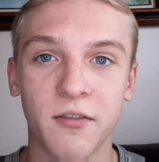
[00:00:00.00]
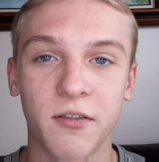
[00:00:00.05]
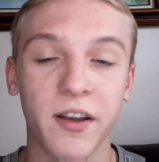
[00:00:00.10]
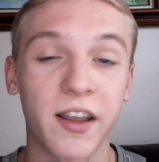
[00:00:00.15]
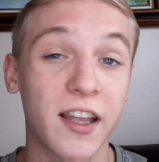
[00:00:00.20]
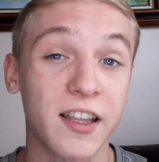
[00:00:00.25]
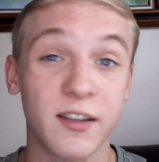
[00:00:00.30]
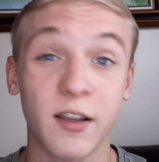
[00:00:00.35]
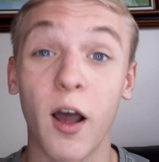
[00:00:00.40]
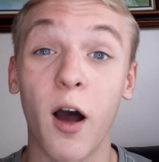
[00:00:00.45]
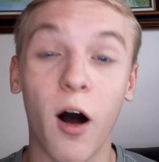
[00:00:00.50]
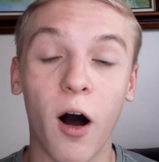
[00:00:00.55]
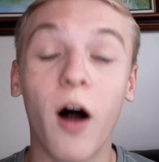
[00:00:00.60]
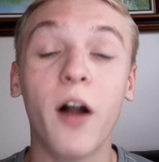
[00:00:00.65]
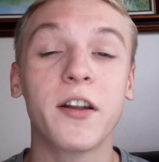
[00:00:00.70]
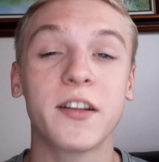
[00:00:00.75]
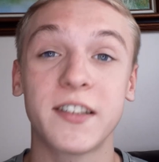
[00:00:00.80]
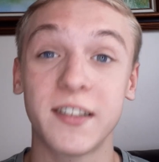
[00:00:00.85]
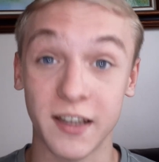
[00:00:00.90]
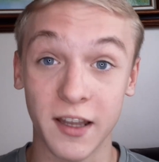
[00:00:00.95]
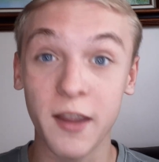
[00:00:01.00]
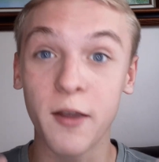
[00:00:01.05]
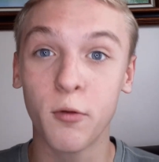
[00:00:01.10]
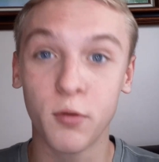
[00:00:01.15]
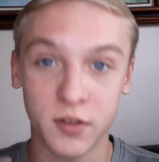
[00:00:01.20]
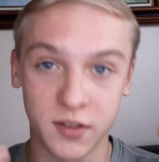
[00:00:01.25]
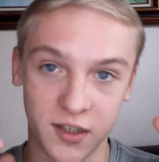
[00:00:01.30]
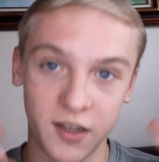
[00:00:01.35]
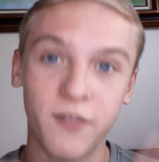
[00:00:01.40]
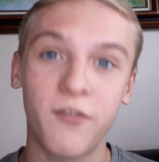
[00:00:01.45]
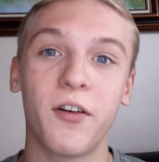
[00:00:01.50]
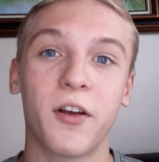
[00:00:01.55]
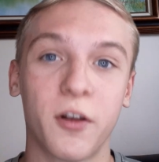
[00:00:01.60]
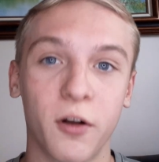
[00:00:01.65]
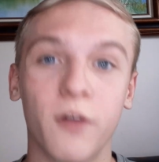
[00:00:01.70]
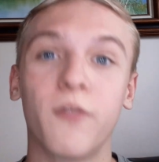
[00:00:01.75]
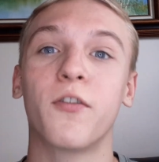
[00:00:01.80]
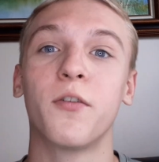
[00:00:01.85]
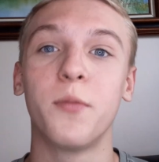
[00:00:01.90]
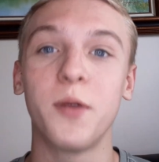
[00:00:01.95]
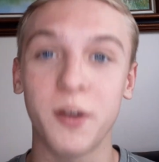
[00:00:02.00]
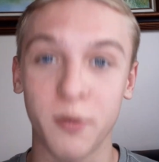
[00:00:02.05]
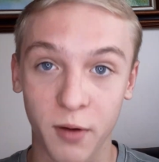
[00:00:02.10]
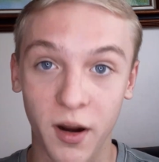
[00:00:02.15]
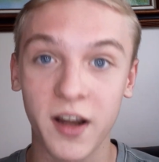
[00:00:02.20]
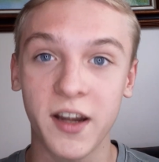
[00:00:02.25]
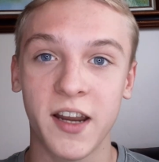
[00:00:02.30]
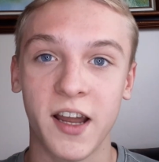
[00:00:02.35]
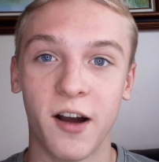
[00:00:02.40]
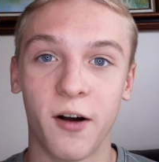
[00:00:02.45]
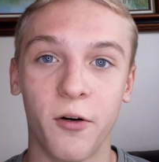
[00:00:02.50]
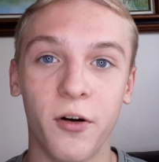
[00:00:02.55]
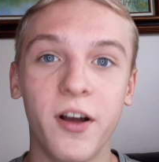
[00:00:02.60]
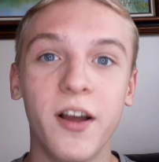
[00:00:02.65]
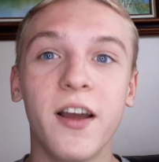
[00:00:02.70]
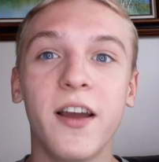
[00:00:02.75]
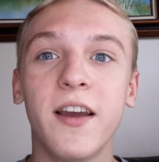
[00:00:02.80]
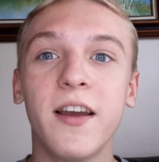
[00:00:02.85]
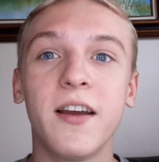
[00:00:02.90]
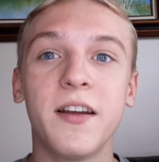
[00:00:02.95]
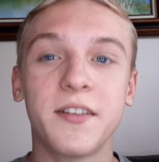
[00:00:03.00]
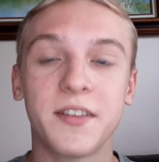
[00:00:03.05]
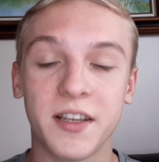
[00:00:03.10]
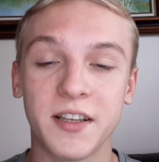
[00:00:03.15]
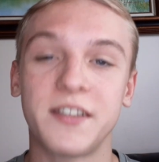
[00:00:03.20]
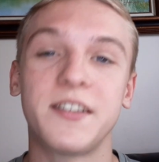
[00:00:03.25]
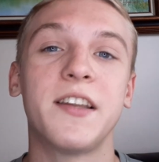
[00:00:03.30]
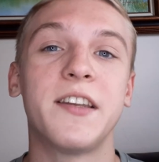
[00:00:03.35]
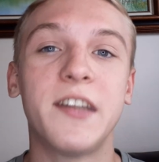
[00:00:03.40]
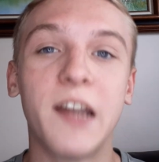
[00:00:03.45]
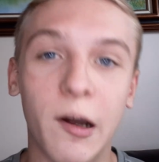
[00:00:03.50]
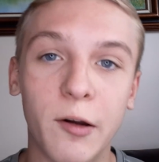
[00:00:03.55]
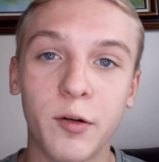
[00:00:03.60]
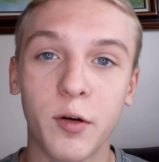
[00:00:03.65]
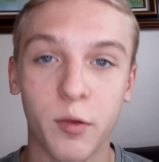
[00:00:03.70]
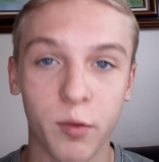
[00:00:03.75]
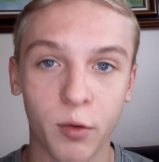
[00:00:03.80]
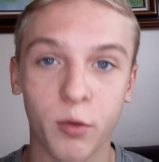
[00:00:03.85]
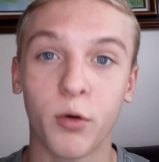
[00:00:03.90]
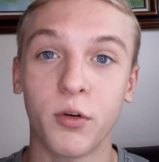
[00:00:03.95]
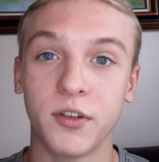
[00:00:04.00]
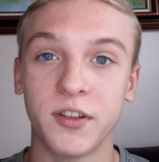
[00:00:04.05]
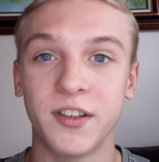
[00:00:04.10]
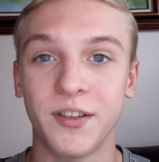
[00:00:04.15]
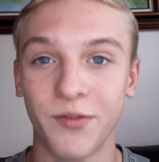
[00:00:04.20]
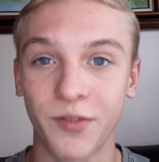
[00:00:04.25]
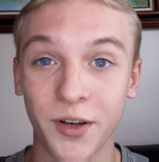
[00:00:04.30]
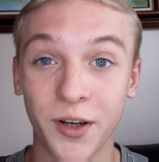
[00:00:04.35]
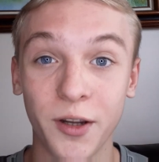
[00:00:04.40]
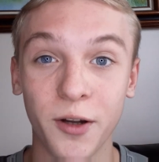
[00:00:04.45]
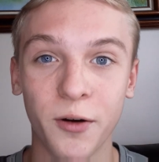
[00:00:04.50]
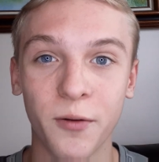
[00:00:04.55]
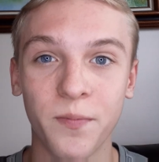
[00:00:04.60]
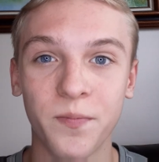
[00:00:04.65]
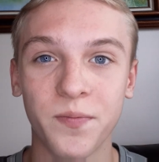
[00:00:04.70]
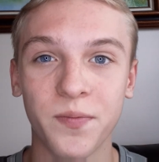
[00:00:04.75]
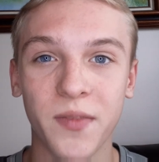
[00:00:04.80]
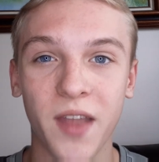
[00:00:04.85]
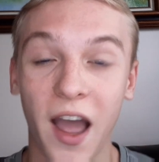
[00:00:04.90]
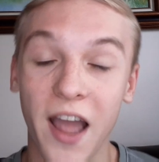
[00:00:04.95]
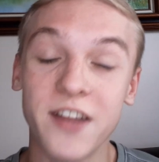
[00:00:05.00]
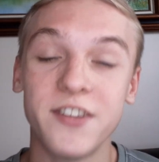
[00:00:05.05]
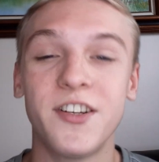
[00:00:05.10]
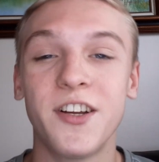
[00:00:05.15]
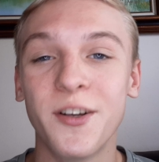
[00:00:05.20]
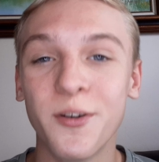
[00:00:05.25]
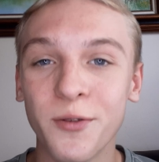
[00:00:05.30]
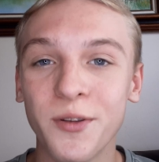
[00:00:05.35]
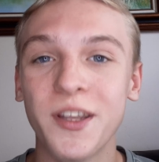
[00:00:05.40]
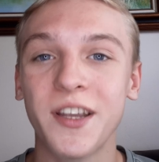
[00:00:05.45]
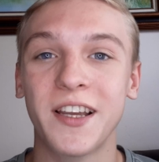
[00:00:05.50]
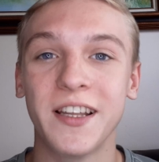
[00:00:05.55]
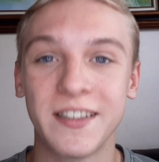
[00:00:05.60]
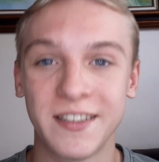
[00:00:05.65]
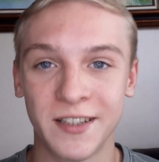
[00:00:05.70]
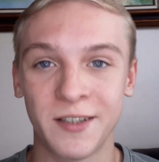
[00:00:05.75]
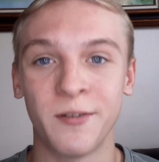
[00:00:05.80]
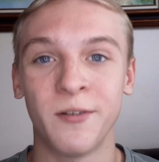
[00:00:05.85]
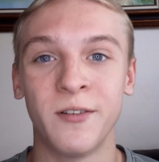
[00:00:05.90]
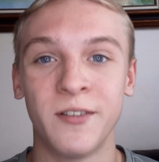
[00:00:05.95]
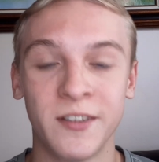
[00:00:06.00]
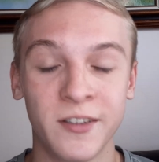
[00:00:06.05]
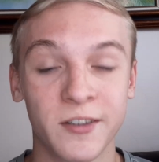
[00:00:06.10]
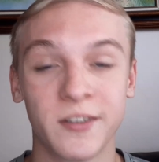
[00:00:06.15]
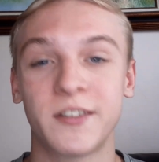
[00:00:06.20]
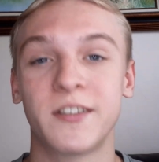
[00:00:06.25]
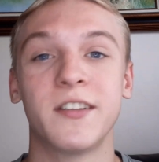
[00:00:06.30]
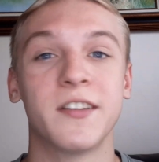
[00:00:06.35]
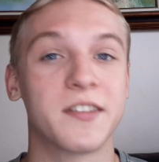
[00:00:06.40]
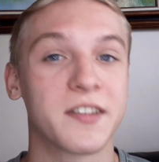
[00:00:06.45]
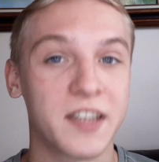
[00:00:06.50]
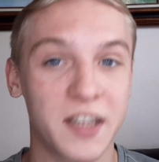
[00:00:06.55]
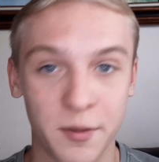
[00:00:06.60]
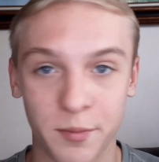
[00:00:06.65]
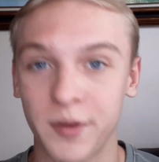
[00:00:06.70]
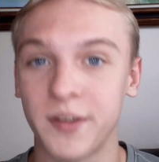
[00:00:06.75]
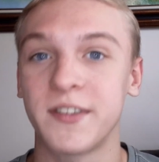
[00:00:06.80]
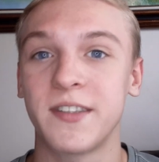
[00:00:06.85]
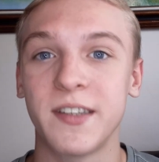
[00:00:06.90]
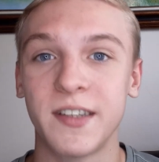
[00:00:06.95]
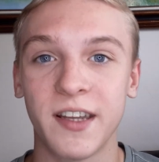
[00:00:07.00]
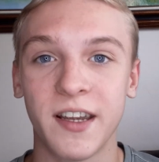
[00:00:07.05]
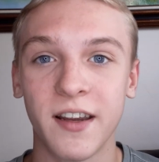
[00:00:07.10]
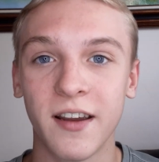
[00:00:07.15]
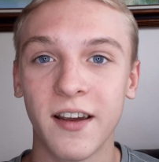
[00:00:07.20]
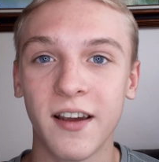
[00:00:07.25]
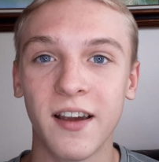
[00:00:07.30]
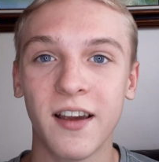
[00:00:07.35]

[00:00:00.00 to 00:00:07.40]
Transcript: Like it's honestly, it was difficult for me right now to sit down and record this video. I genuinely considered just to skip it today.